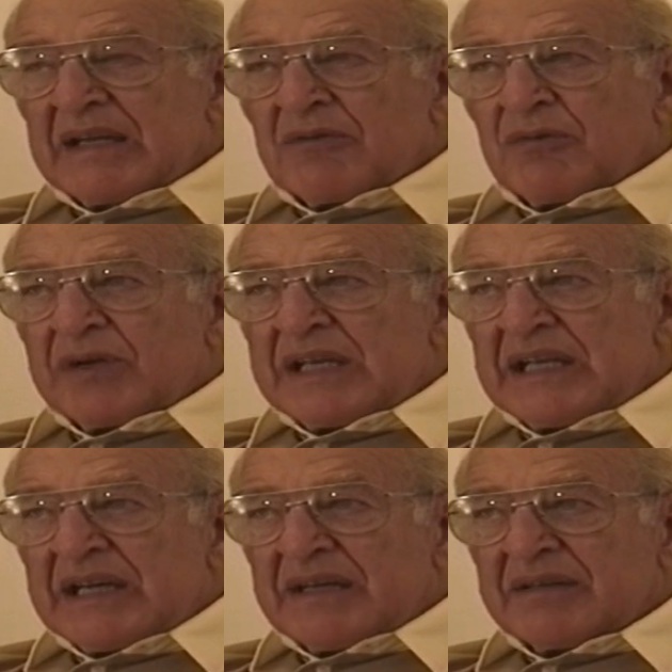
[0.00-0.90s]

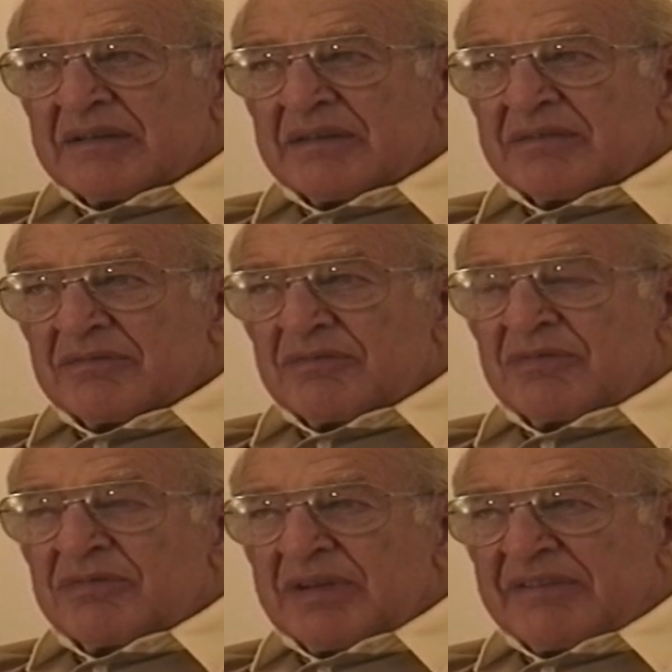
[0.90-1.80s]
We
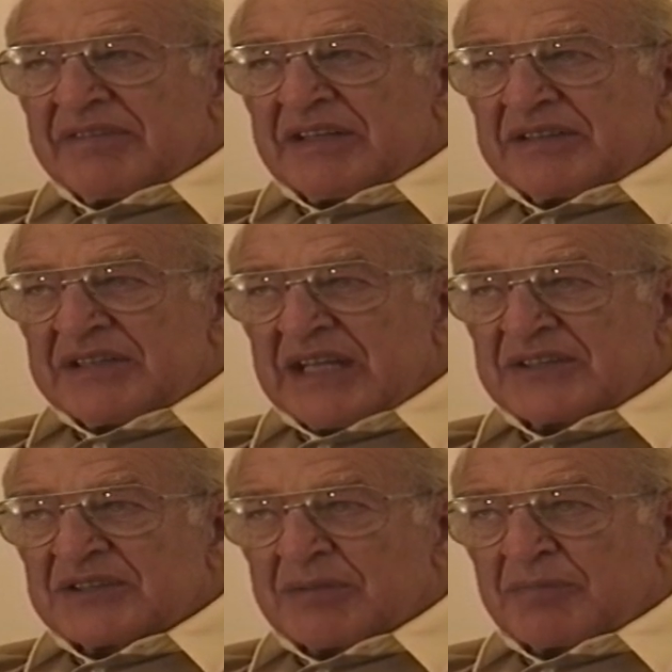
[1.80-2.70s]
lived in
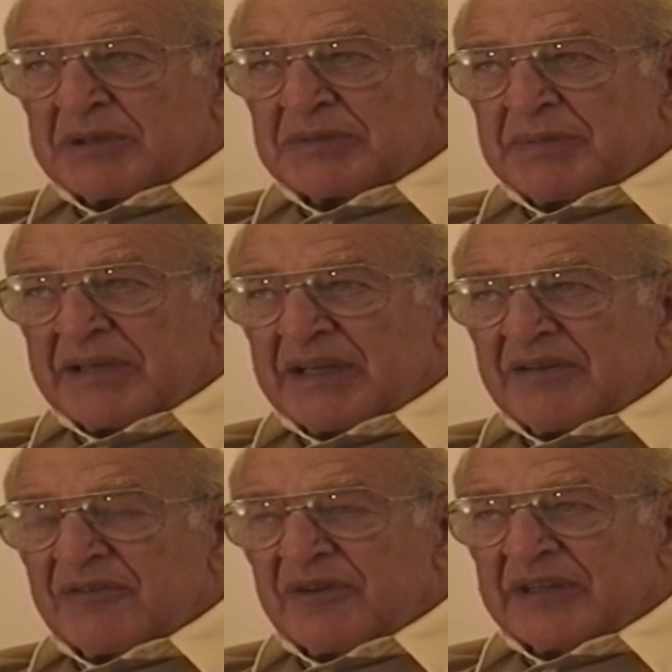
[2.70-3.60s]
tents at Brisbane
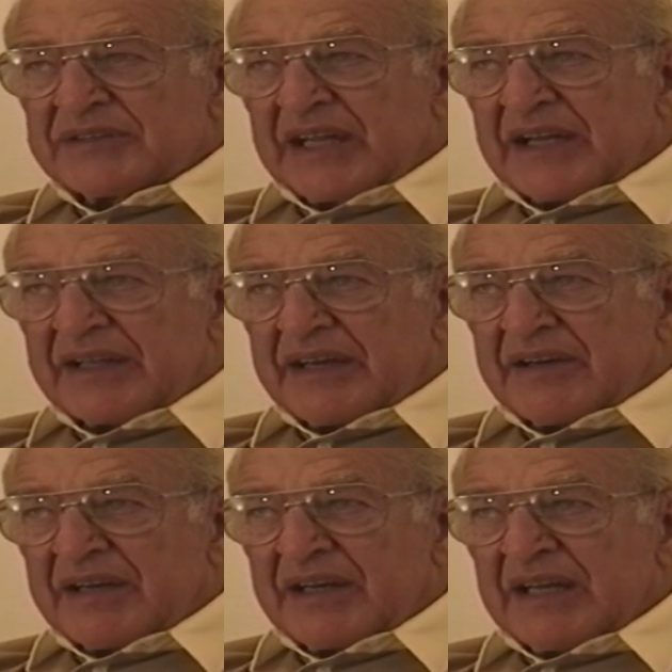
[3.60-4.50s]
and drilled out of
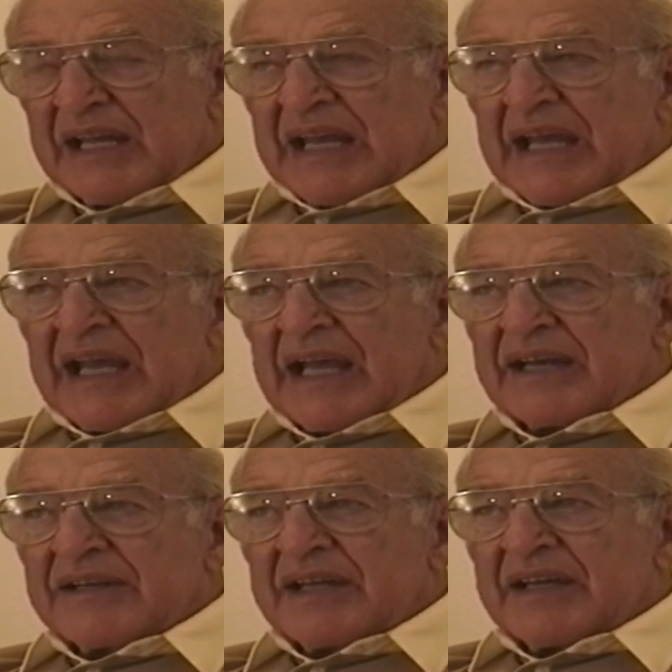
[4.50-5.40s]
there,
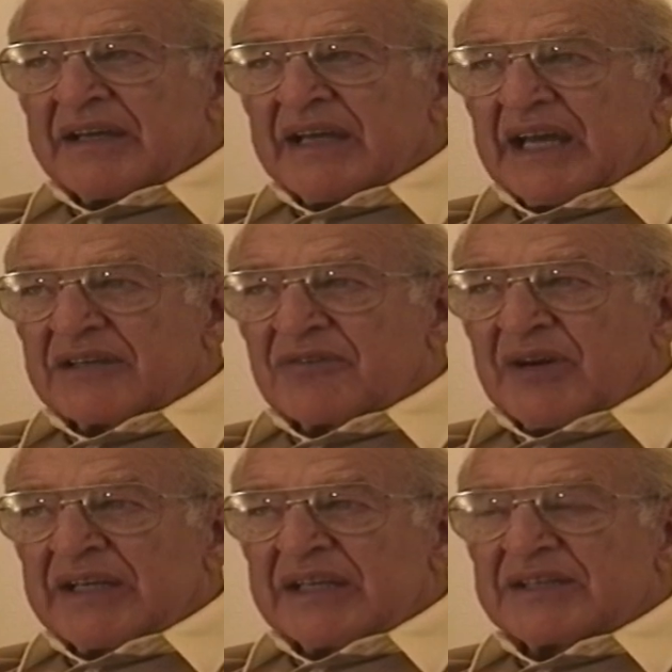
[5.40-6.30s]
and had
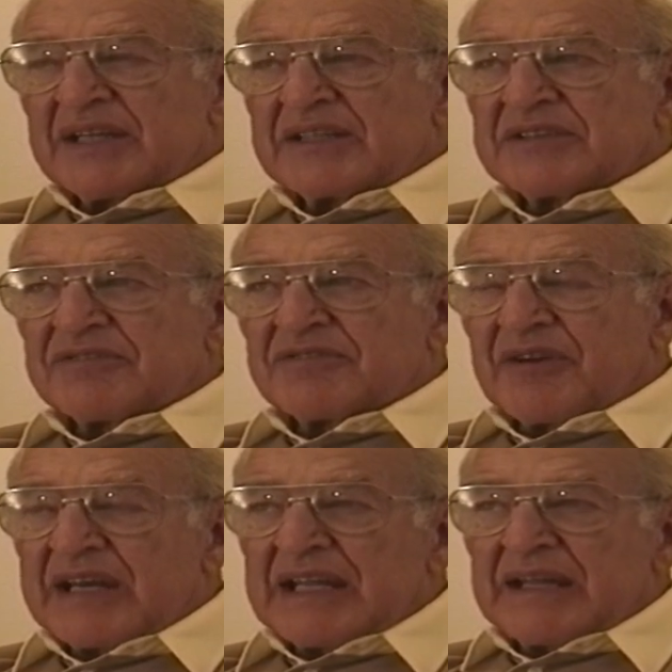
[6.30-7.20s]
quite intensive
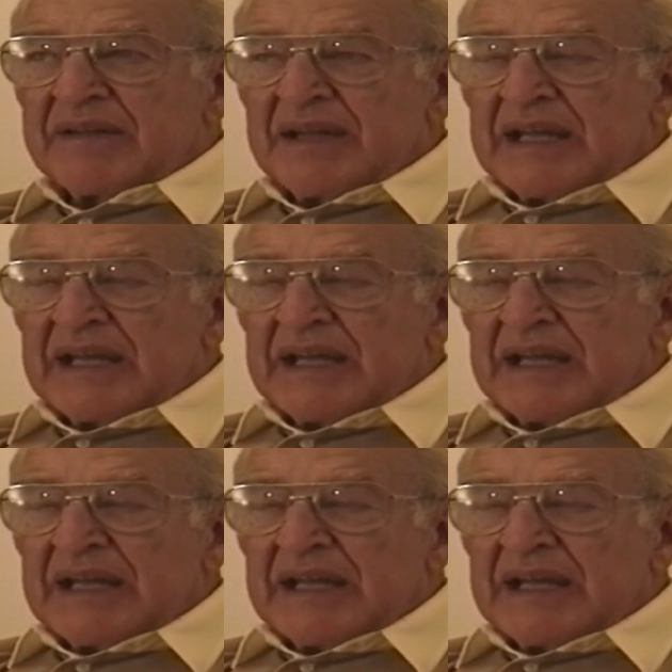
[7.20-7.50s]
training.